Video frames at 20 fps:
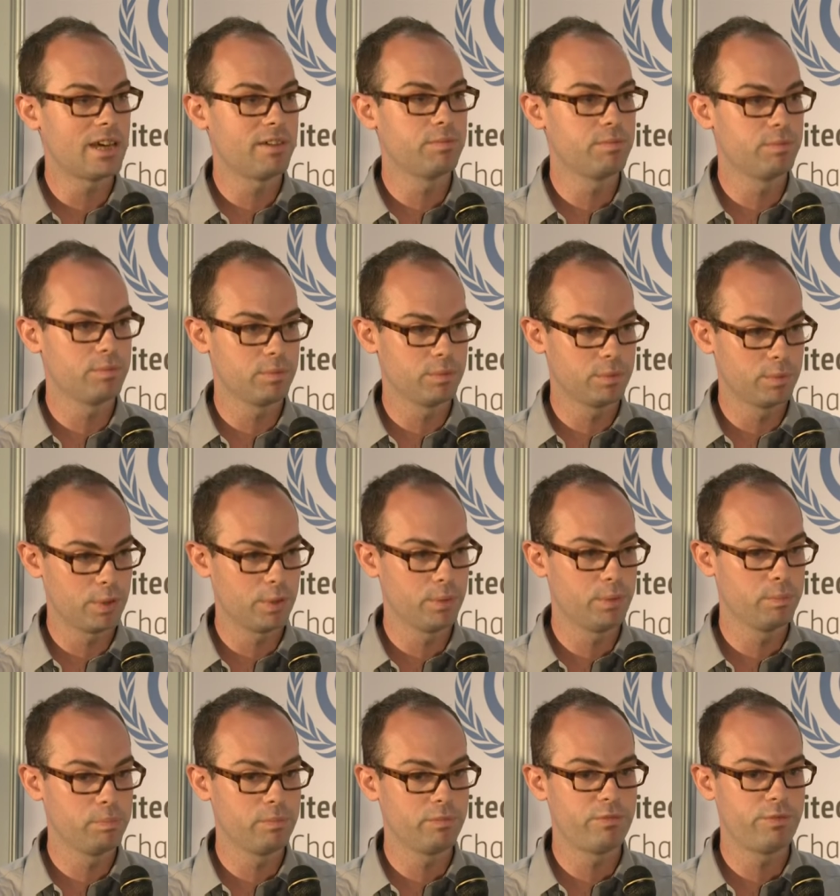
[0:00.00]
of
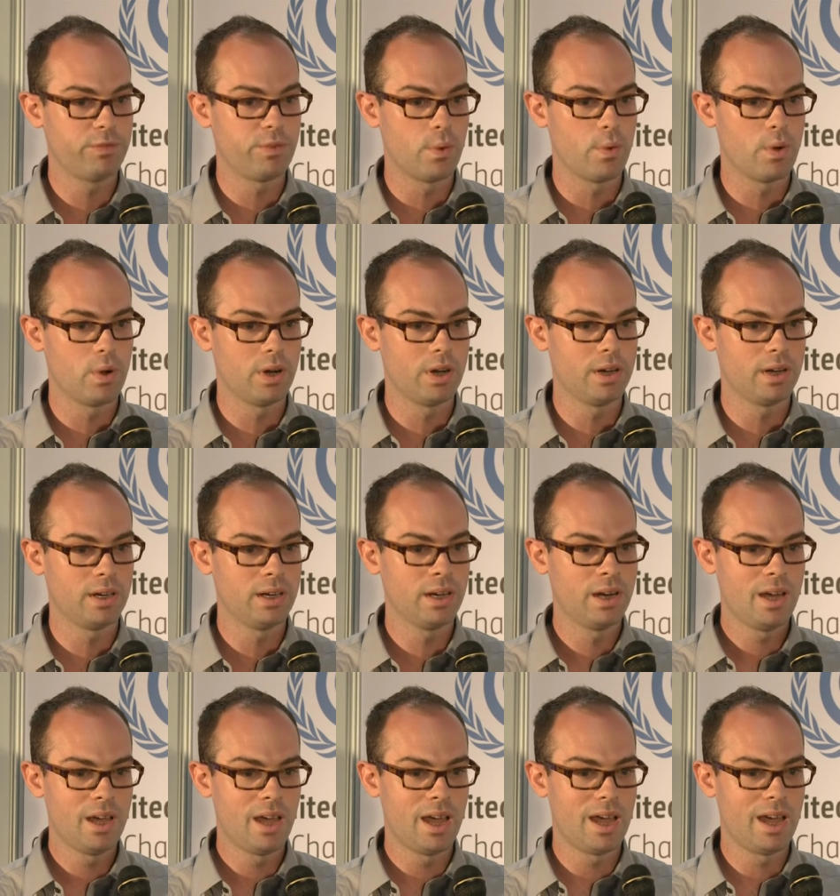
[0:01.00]
room for
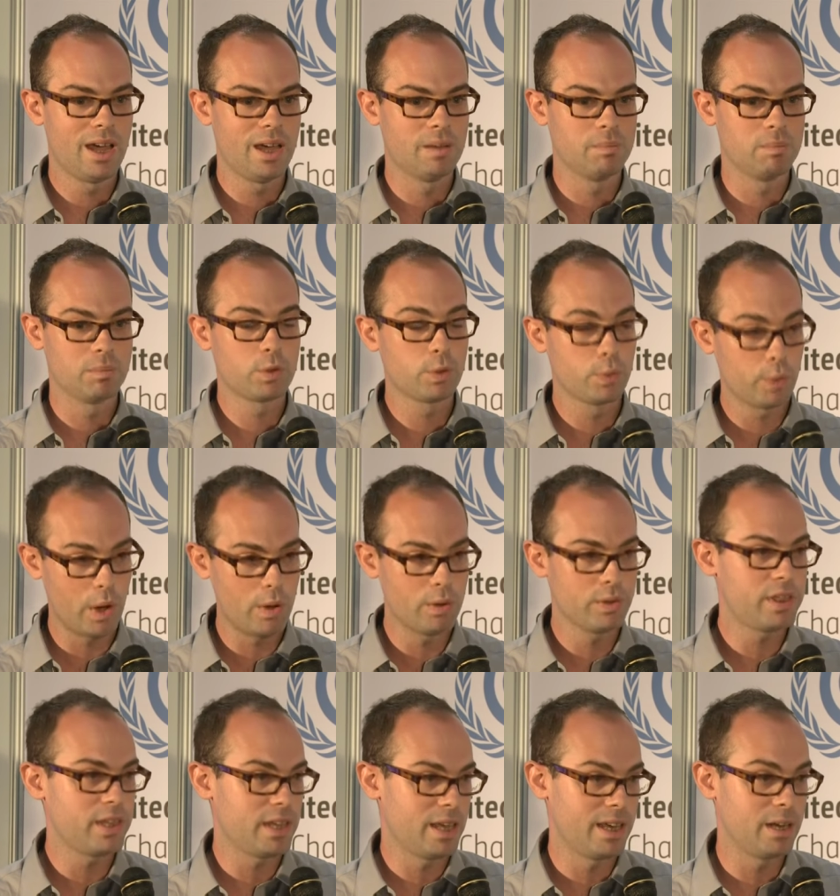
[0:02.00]

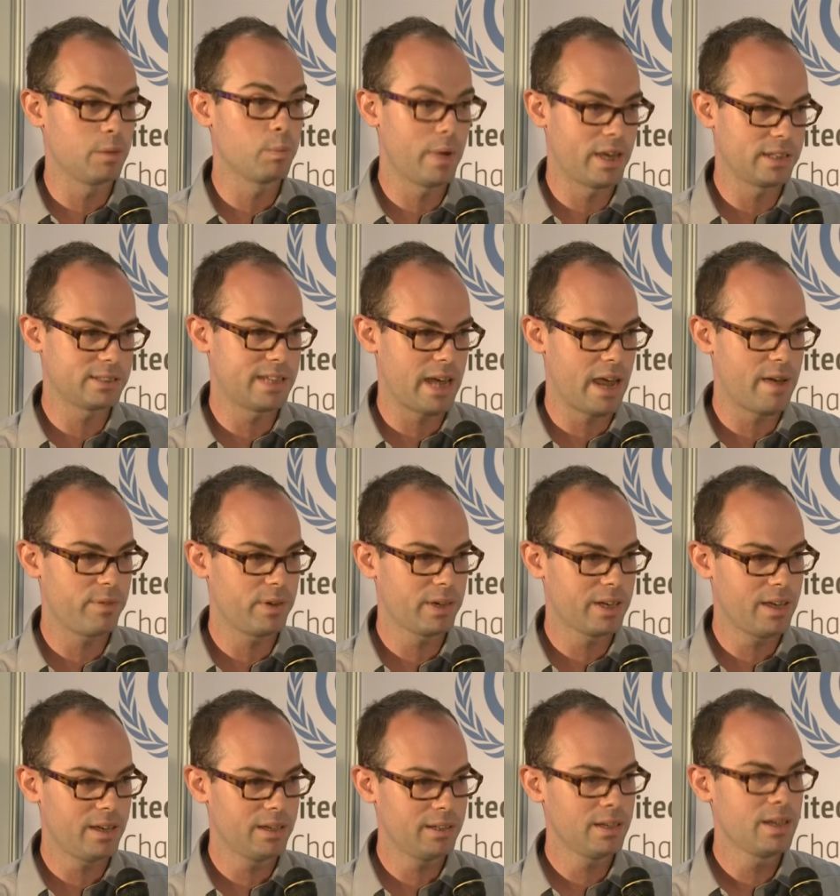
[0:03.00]
growth in West
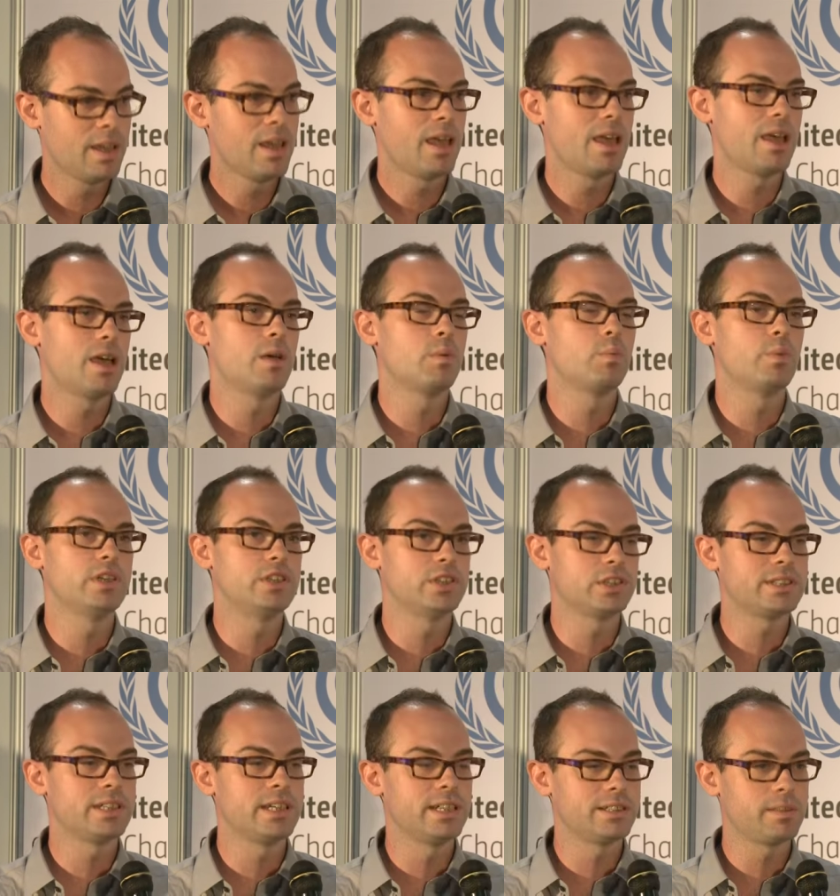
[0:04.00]
Africa. We
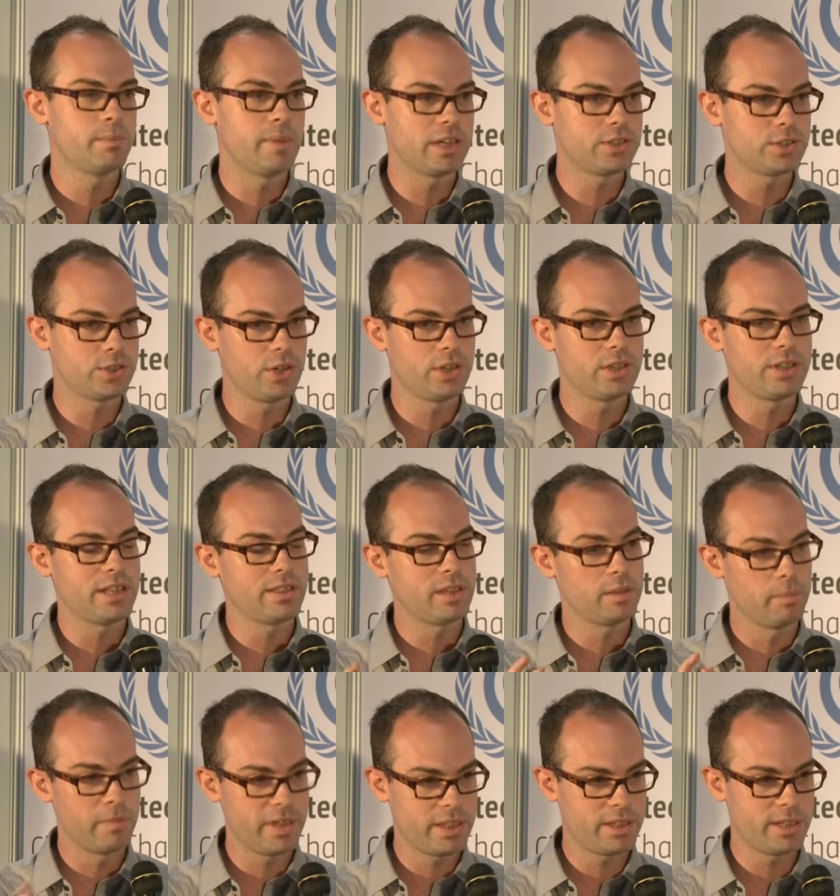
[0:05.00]
just need to make sure that the
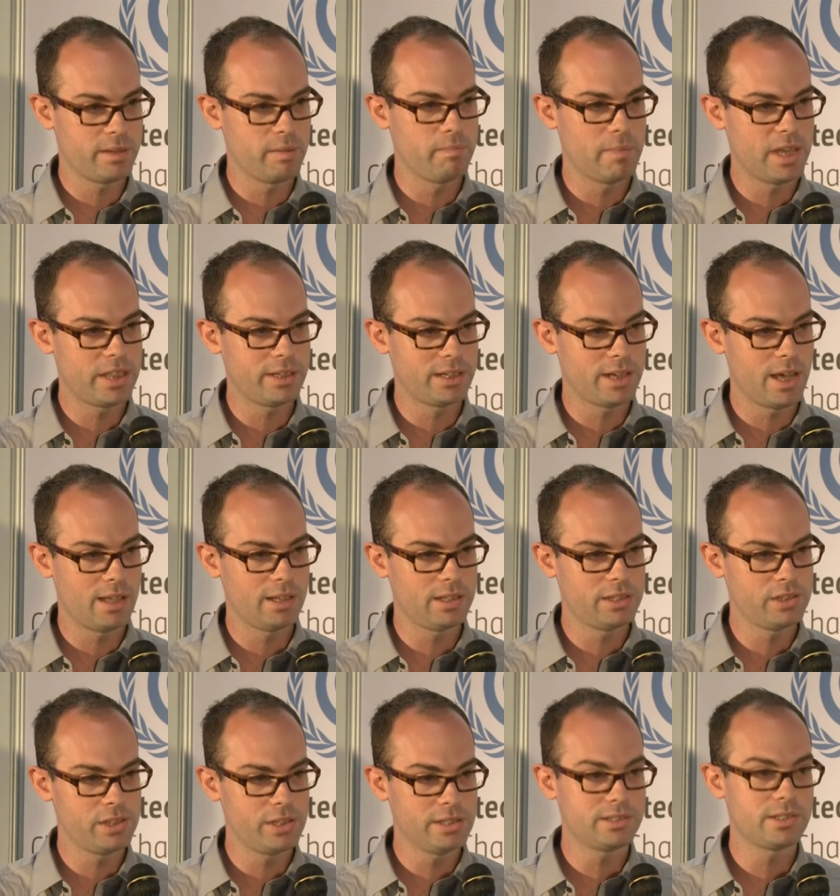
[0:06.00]

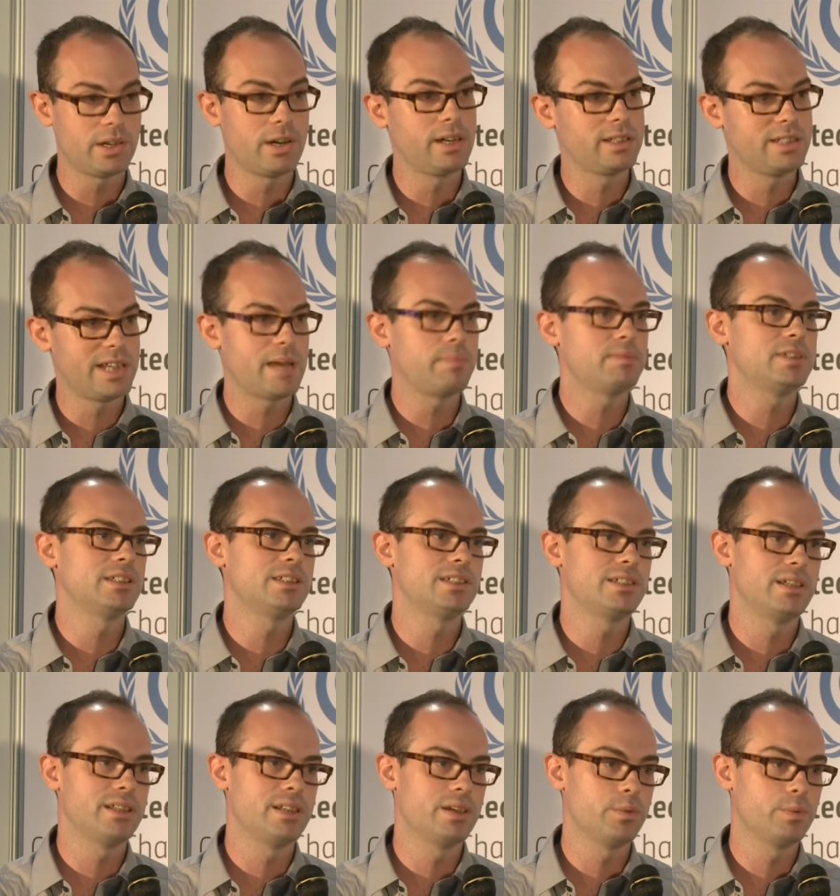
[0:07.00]
methodologies are adapted
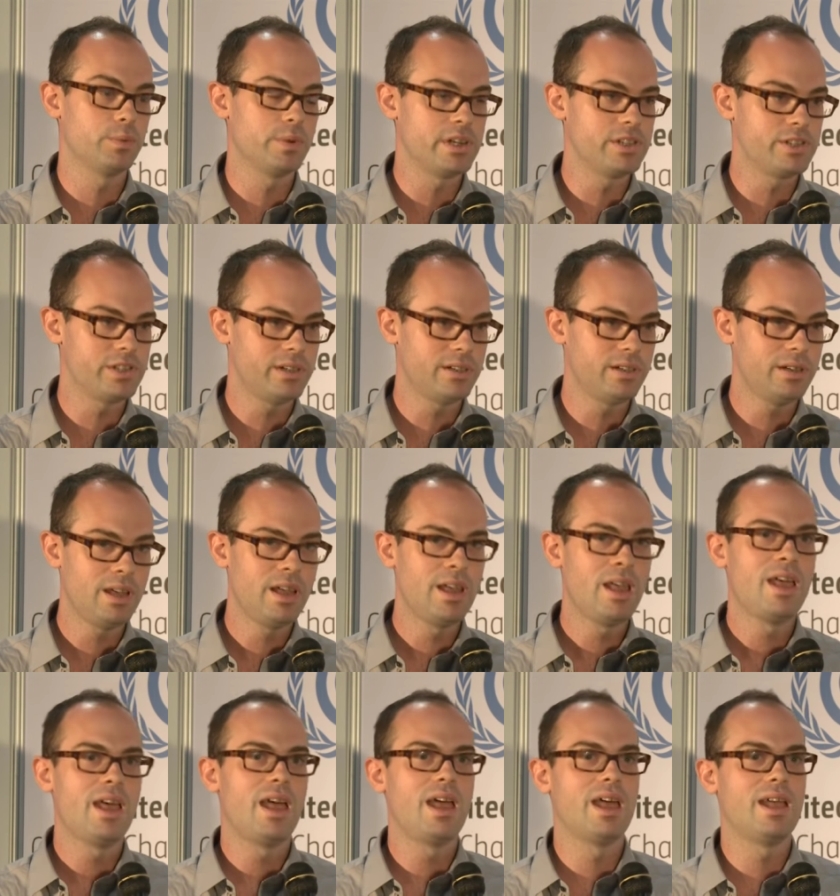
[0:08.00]
to the region
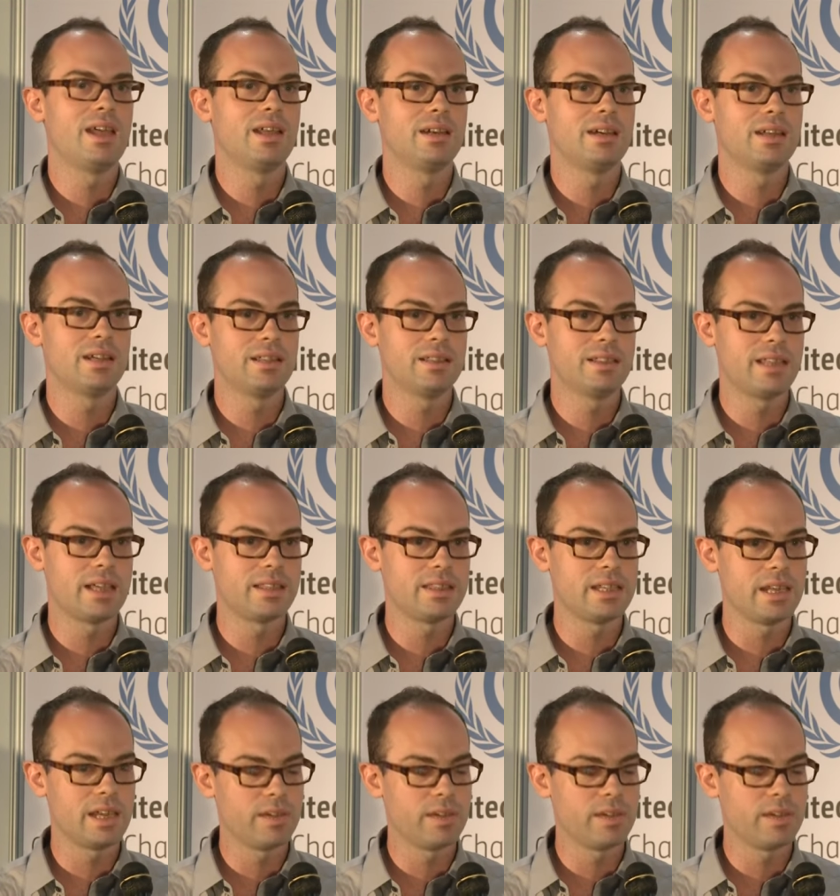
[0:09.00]
and that the